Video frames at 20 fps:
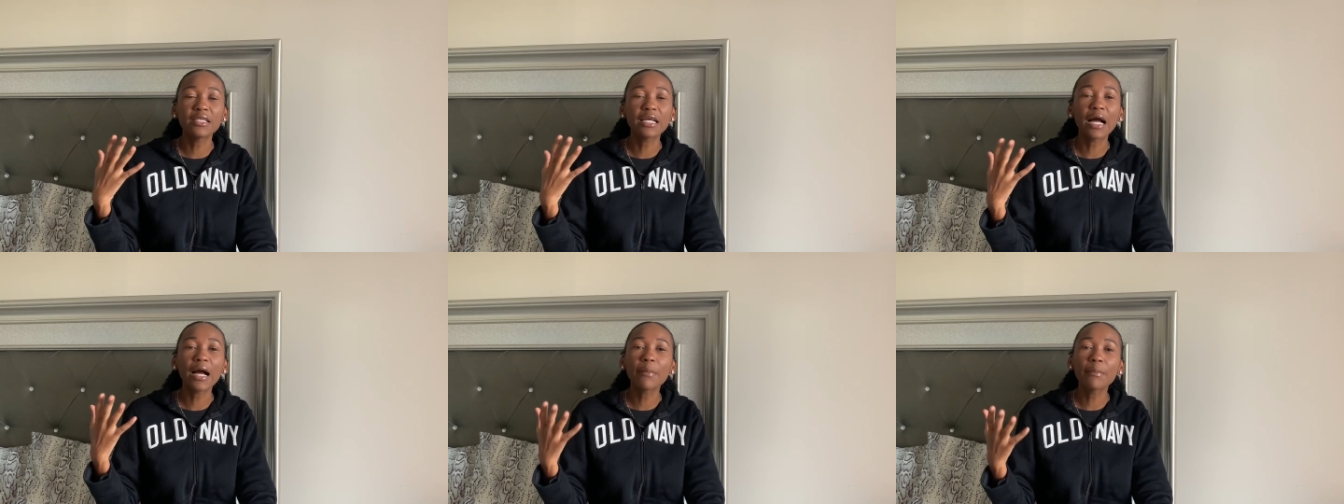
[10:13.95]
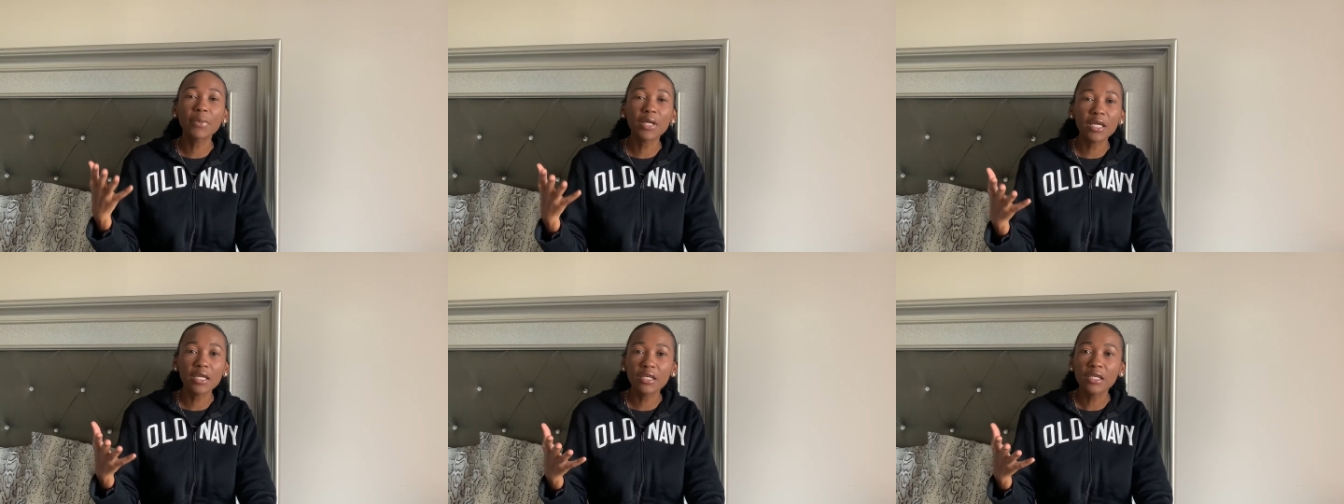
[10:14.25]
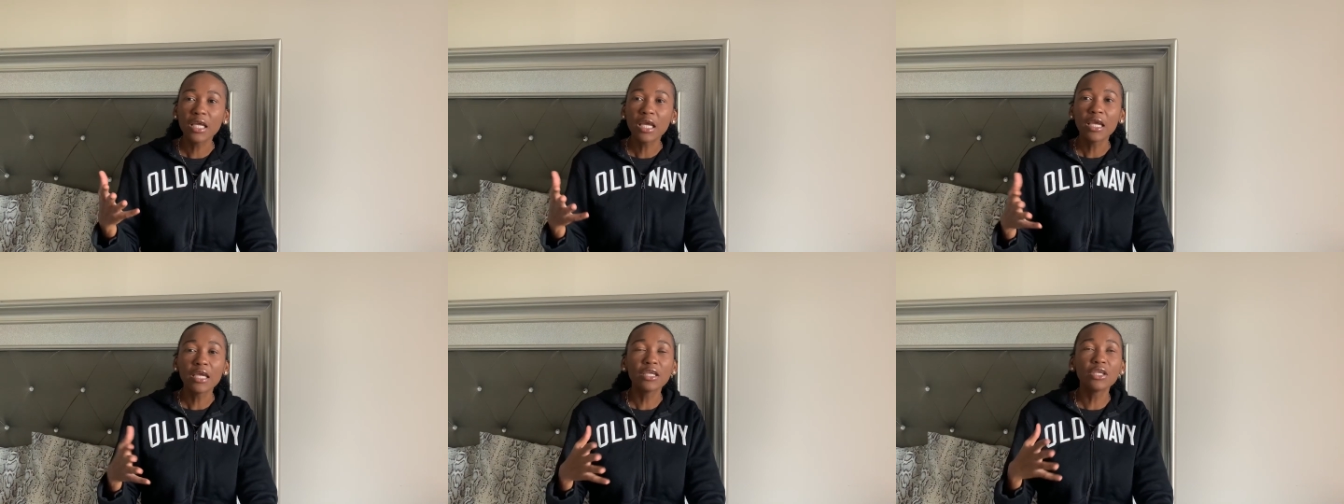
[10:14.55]
it
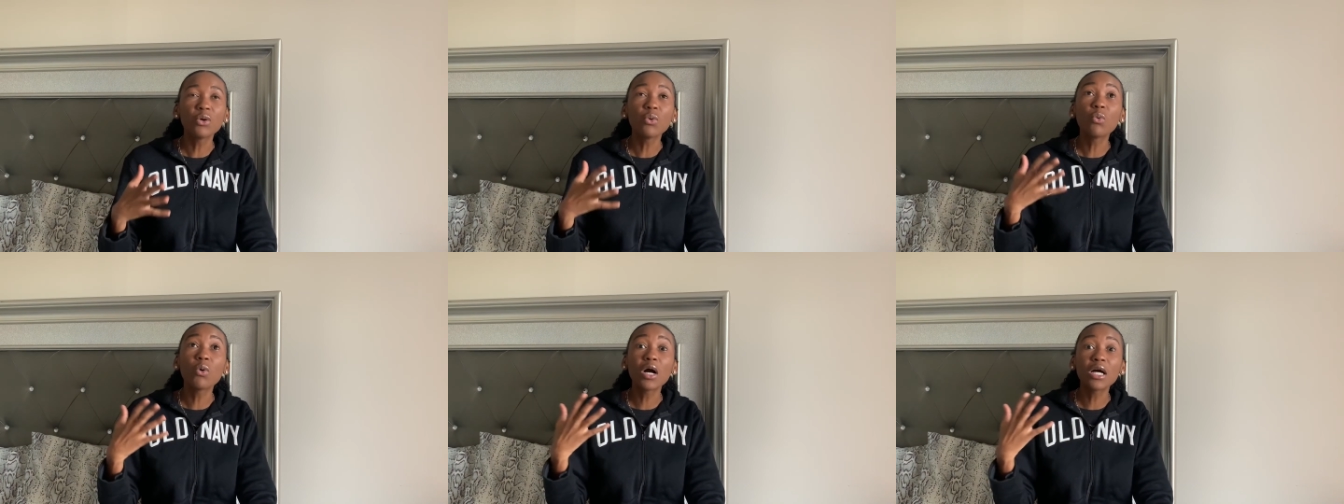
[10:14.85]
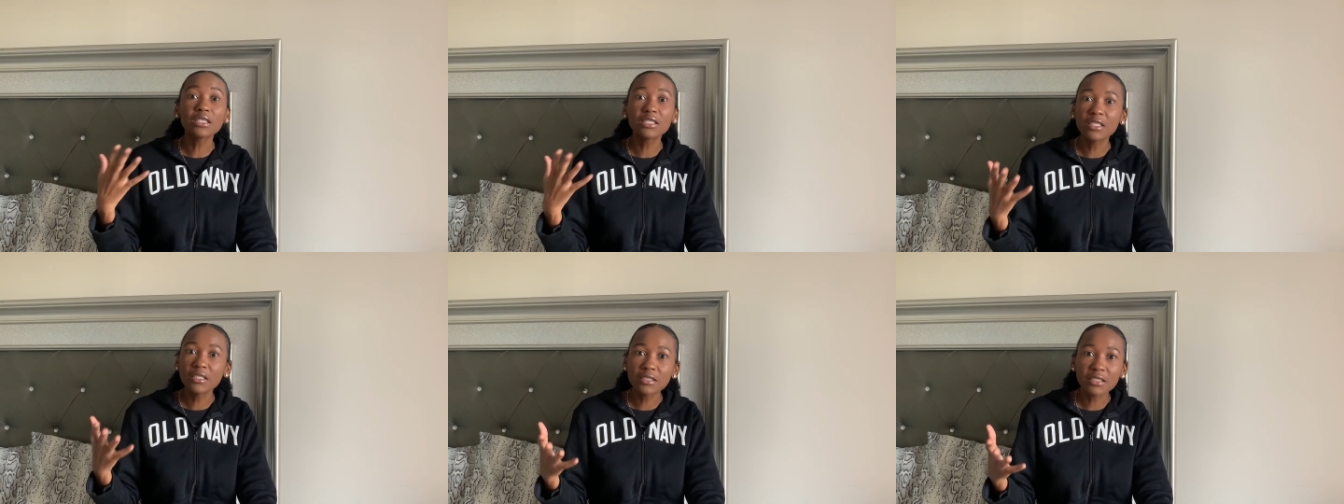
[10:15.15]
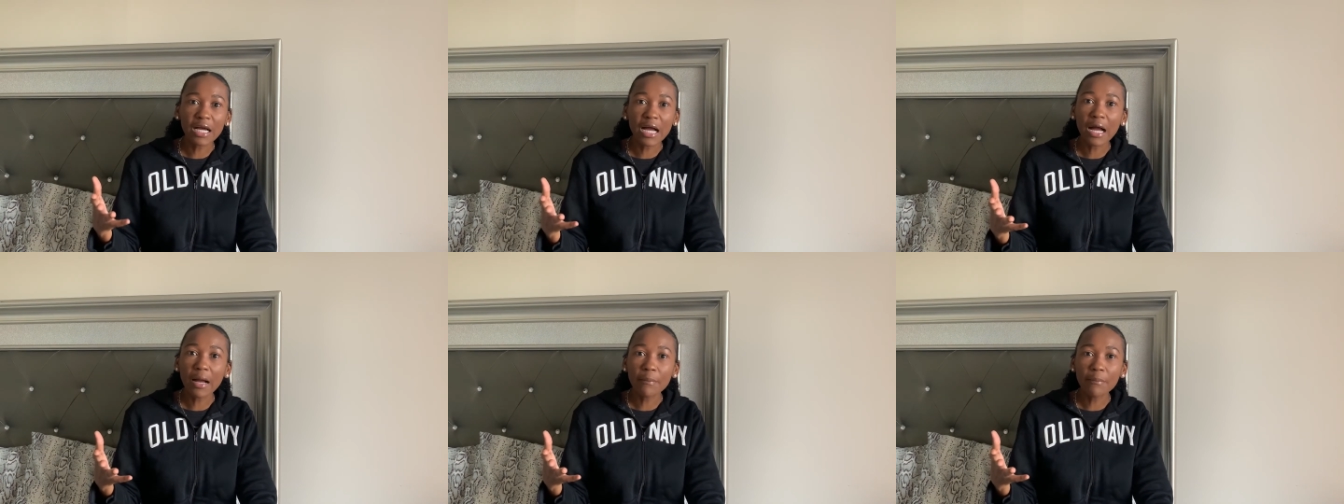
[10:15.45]
happened you wanted it
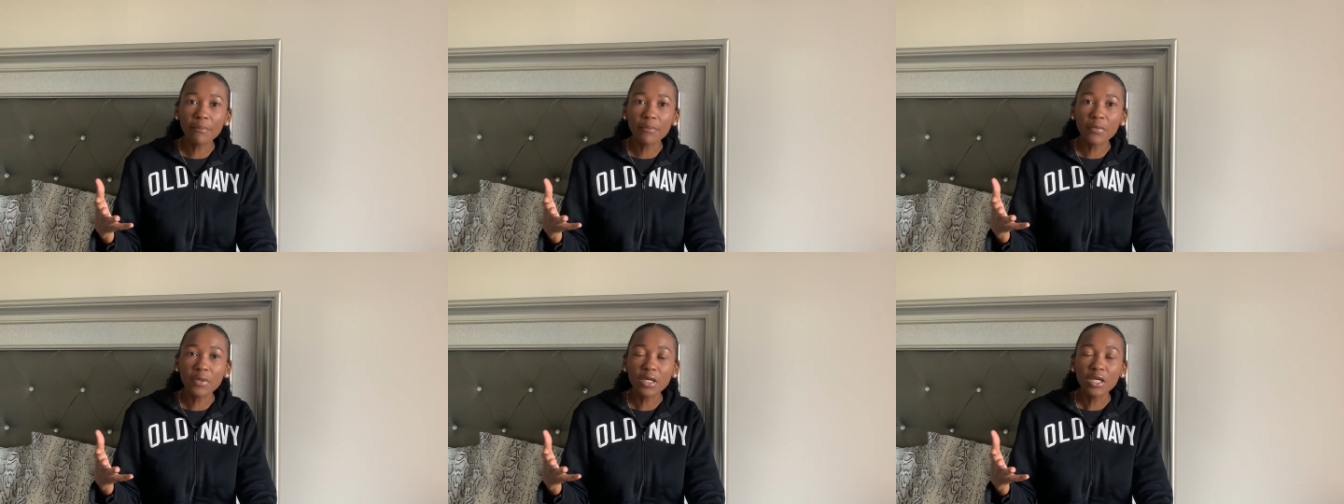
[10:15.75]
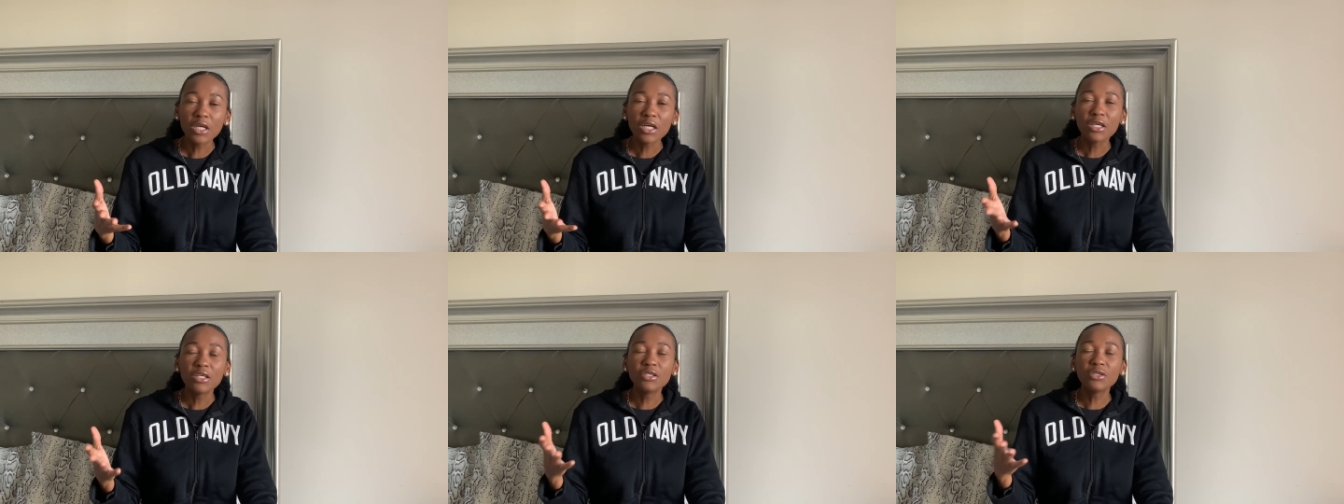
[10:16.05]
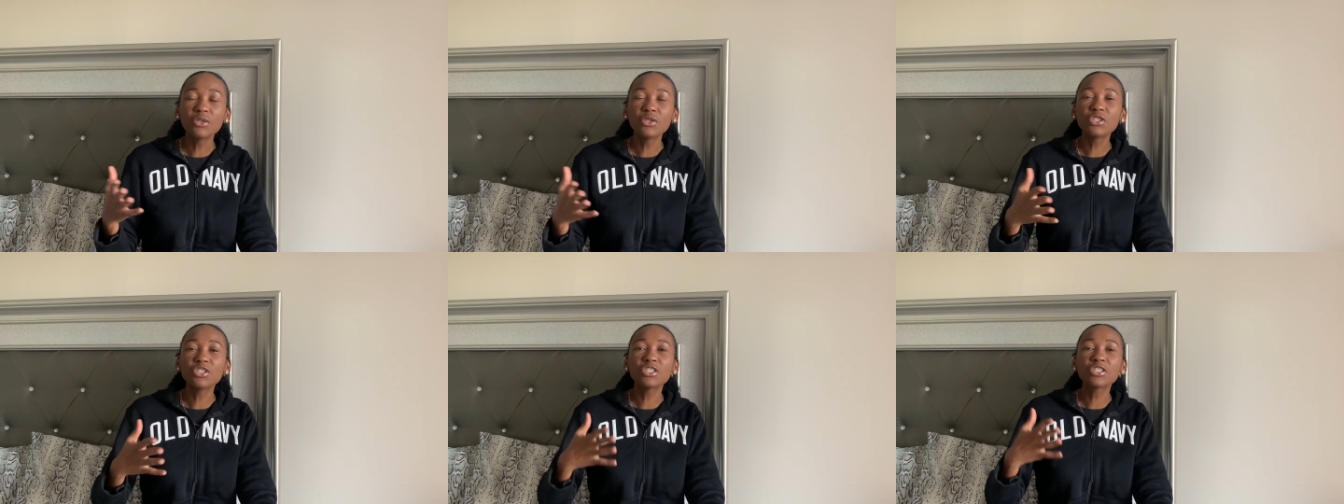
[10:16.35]
to happen
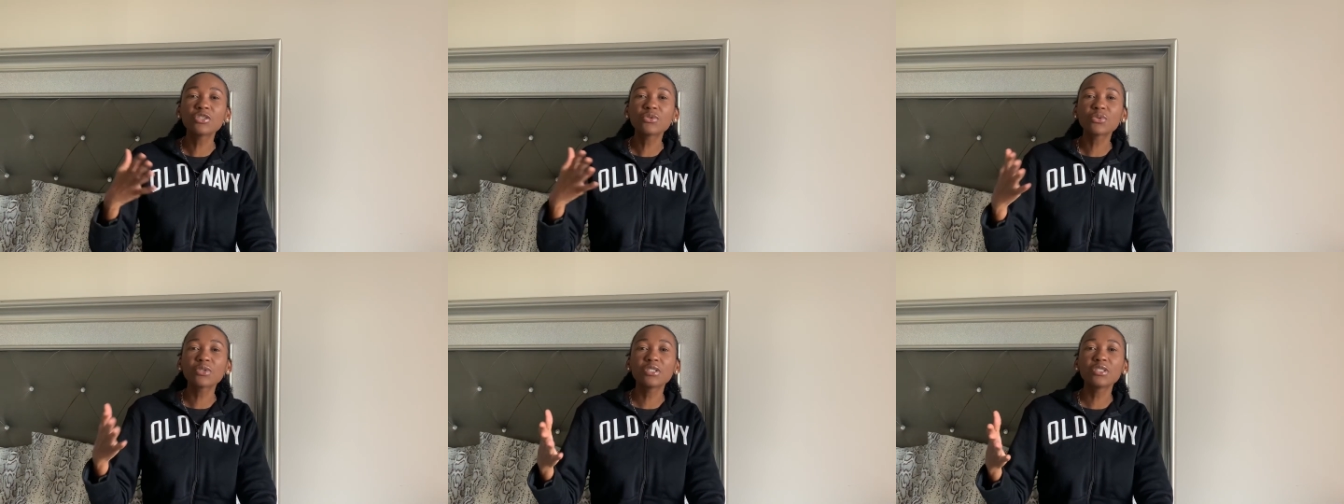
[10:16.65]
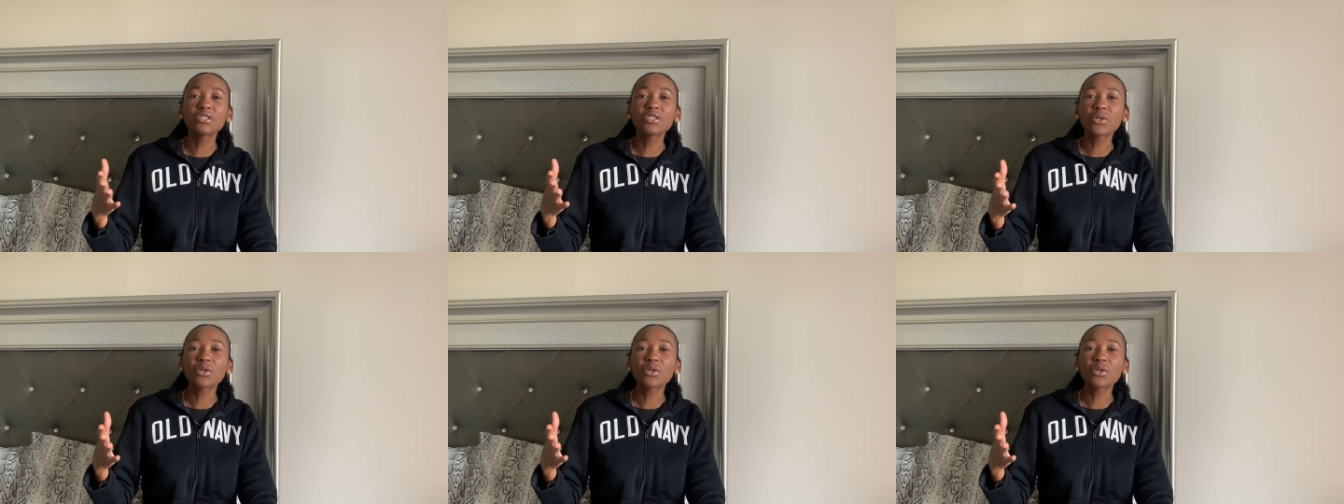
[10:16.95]
don't just throw in